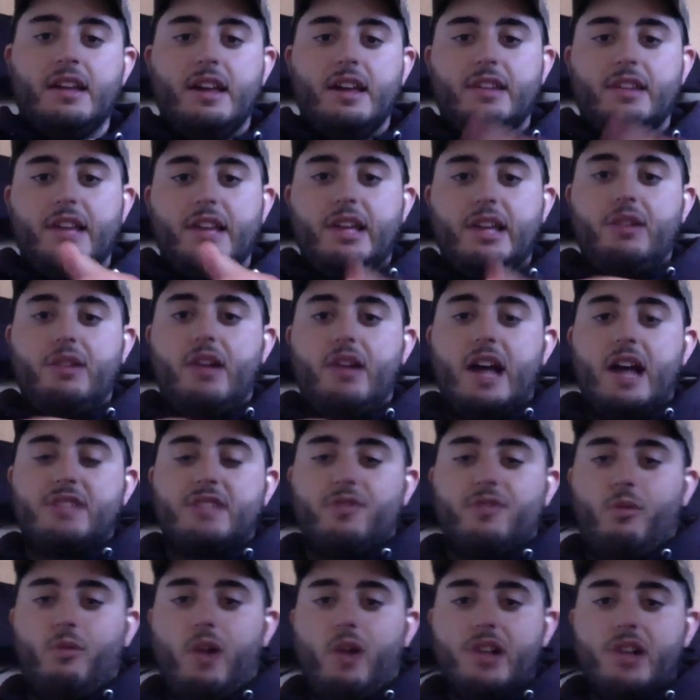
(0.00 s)
Thank you guys
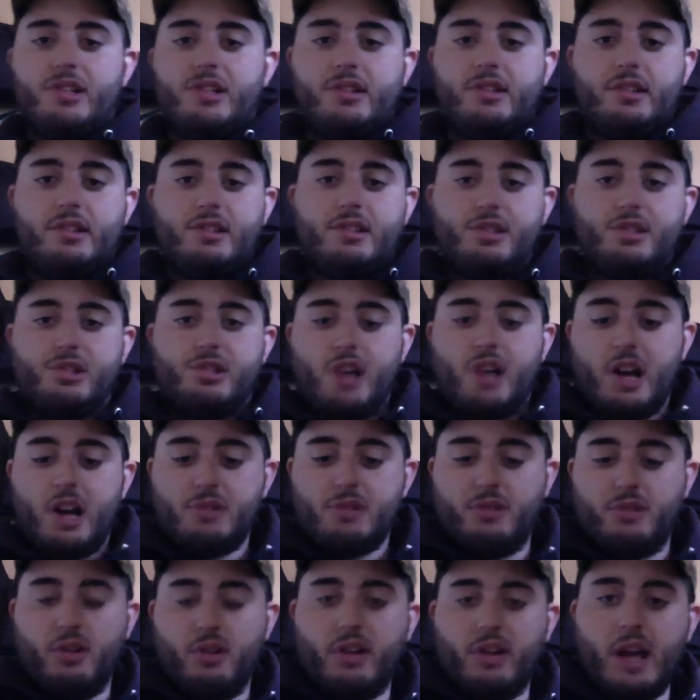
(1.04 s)
for watching. This is Josh
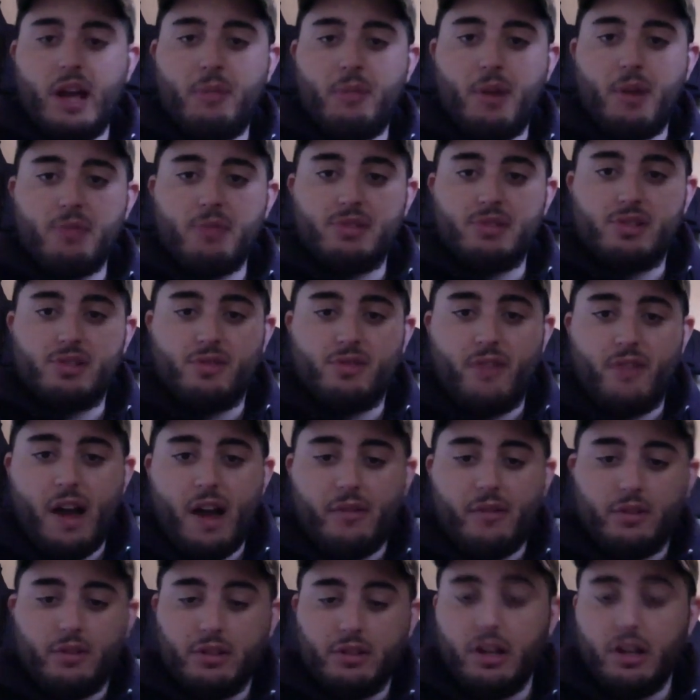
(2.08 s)
with OK Preps and
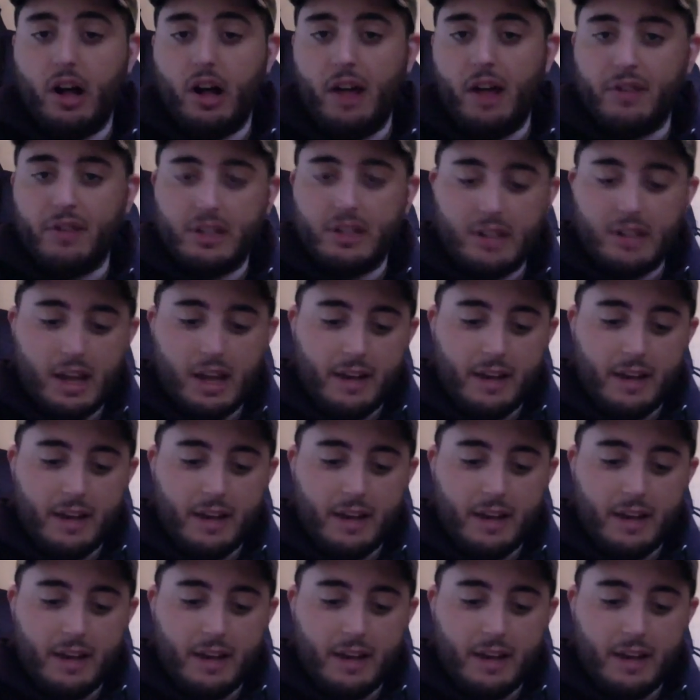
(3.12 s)
Survival. Y'all have a good day.